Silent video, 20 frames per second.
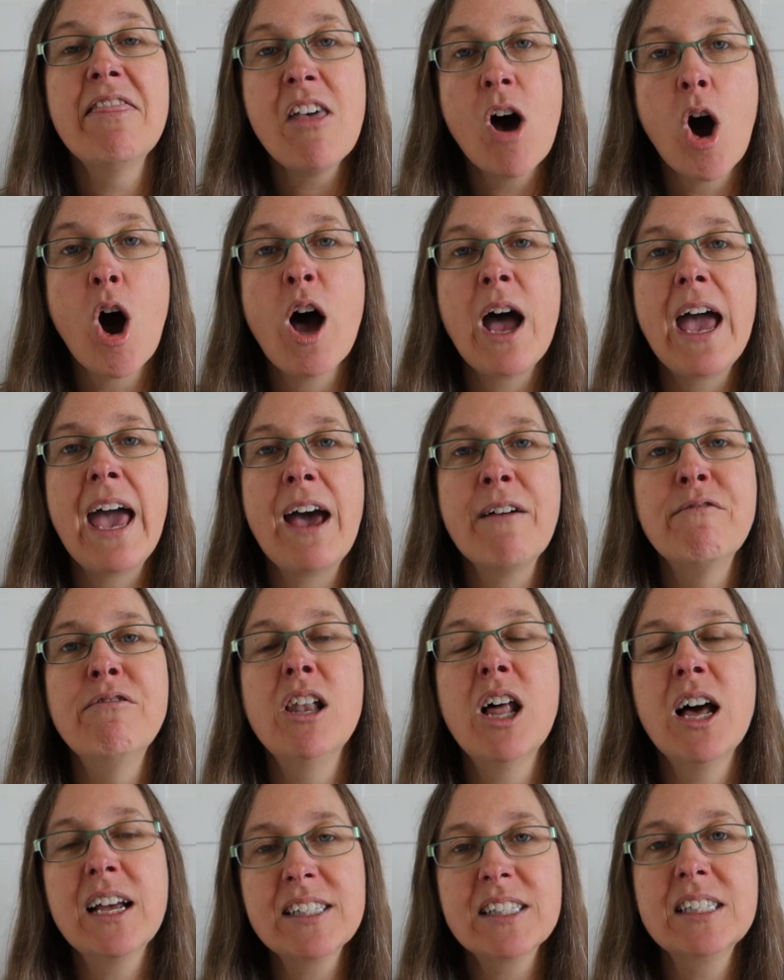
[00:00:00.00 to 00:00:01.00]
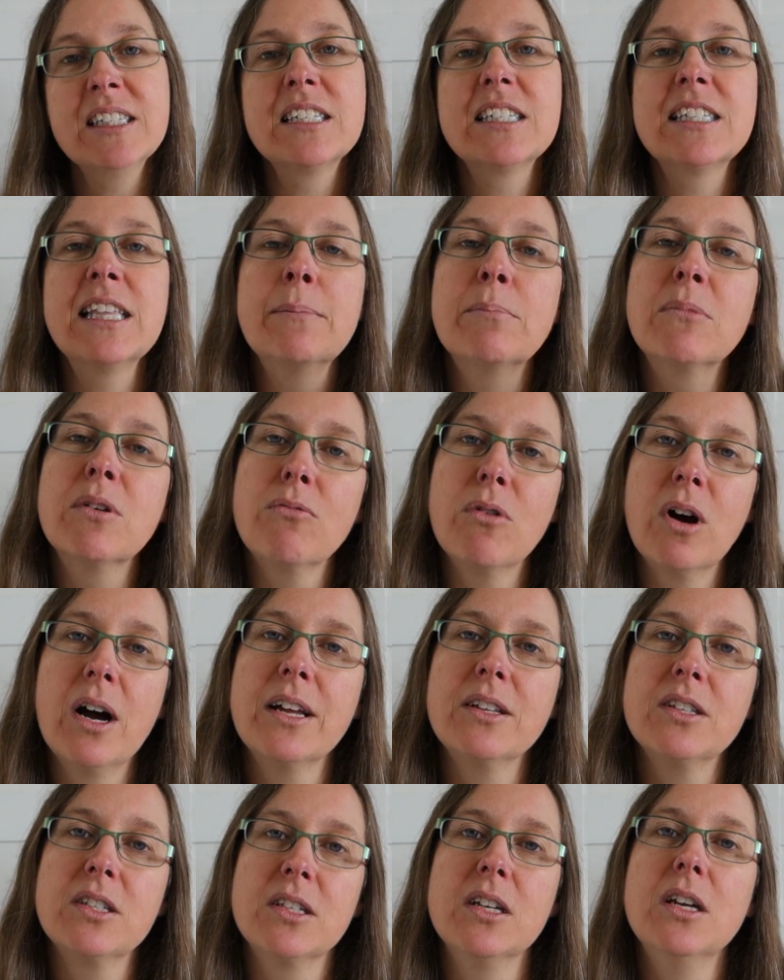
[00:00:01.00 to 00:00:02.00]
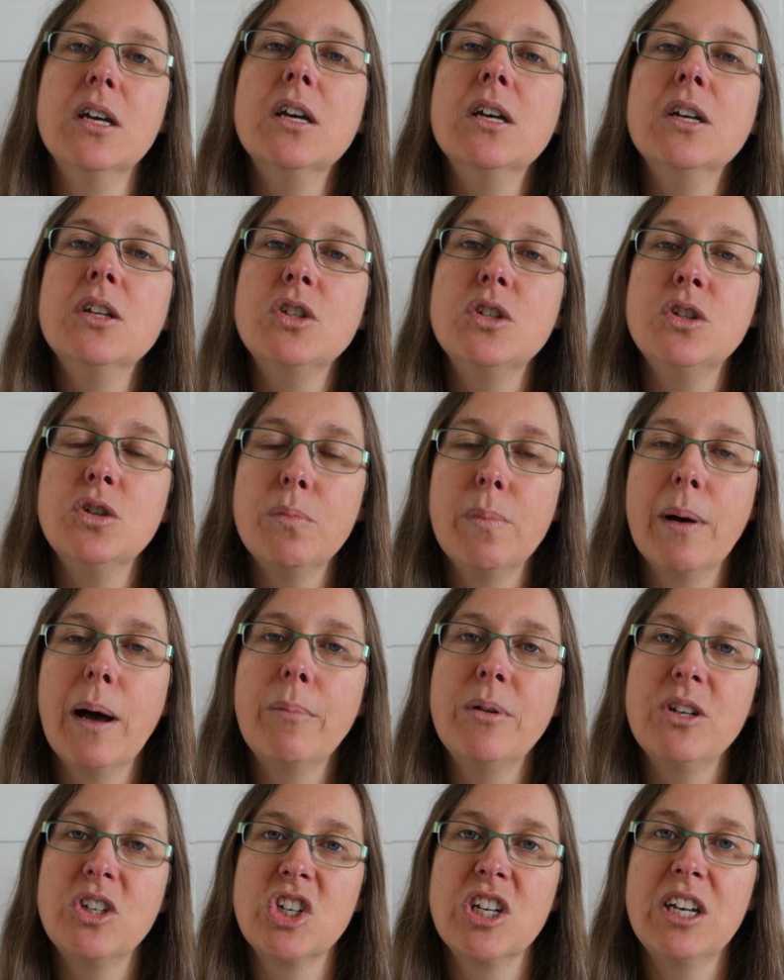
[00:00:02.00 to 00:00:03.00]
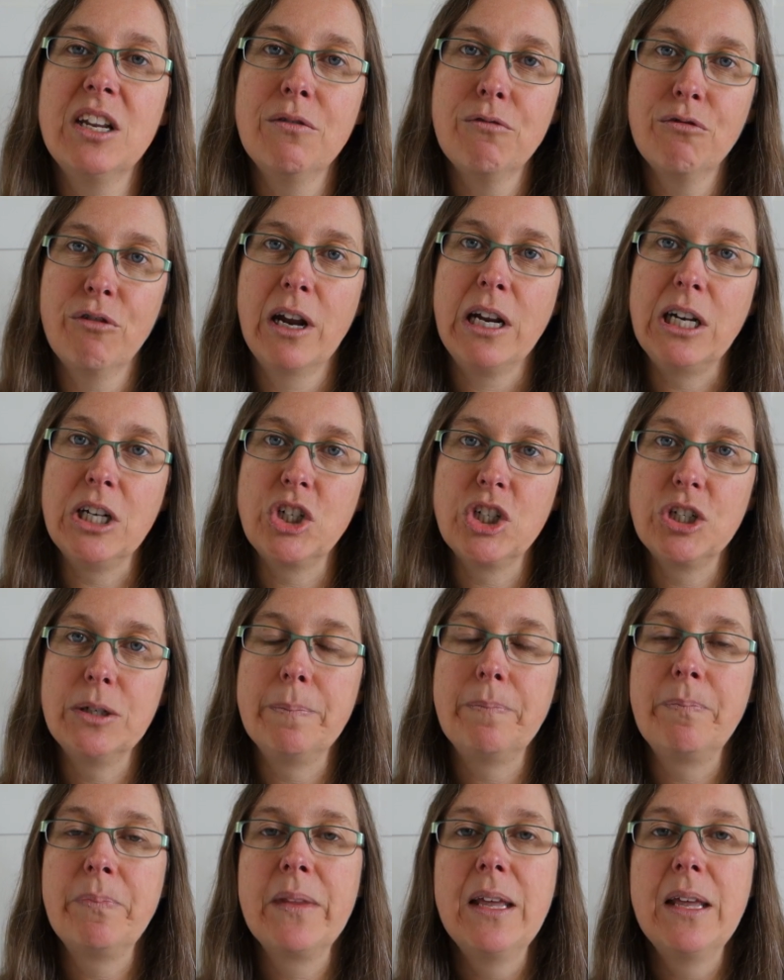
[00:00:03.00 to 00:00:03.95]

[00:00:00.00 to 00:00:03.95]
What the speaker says: I have licensed them the rights to publish it in French.